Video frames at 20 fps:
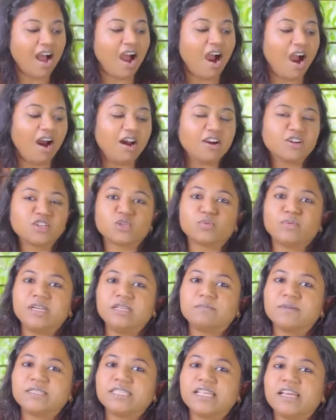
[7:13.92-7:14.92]
Our
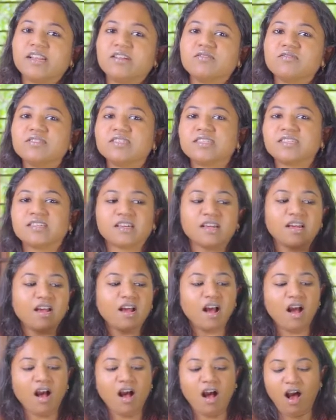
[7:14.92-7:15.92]
sweet potatoes
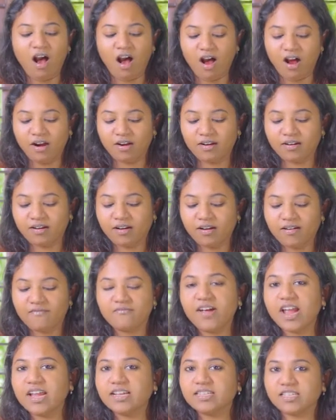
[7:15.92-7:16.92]
are
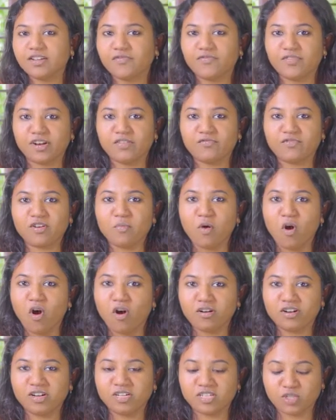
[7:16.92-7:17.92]
very different from
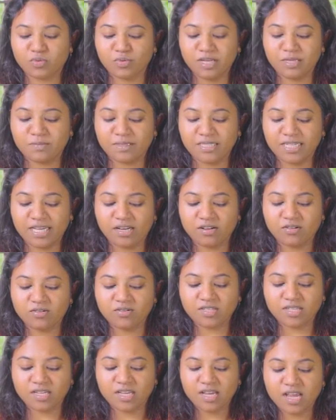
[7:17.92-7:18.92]
orange sweet
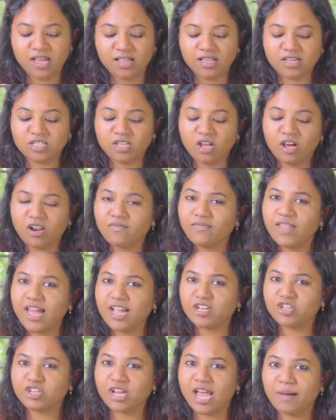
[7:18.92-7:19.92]
potatoes. They're sort of
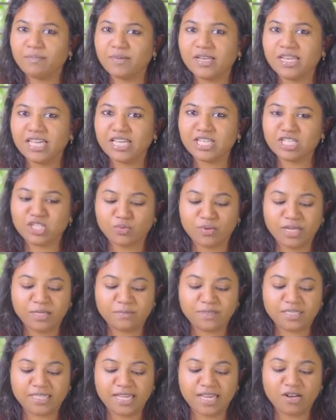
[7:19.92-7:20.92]
that Japanese sweet
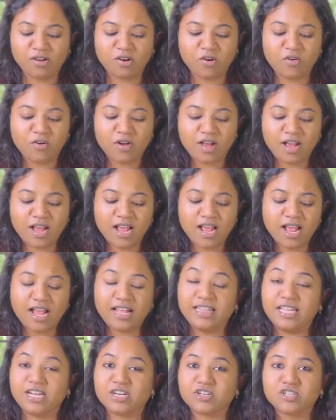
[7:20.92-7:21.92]
potato.
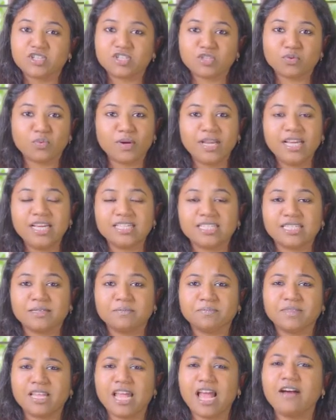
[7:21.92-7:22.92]
They're sweet,
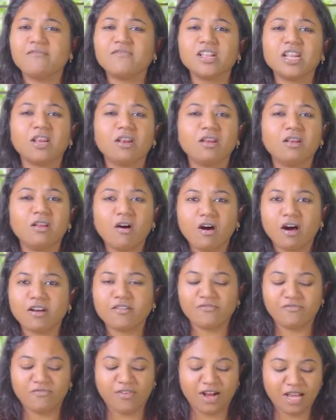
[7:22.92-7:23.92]
they have a lot of
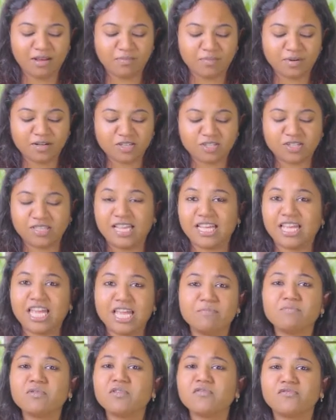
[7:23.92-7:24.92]
fiber, so they
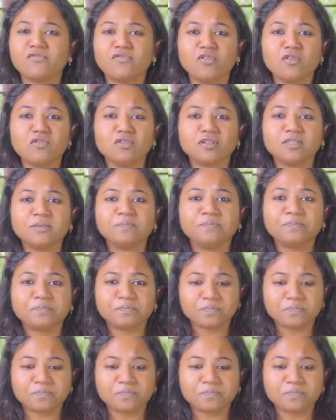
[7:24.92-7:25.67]
keep you full.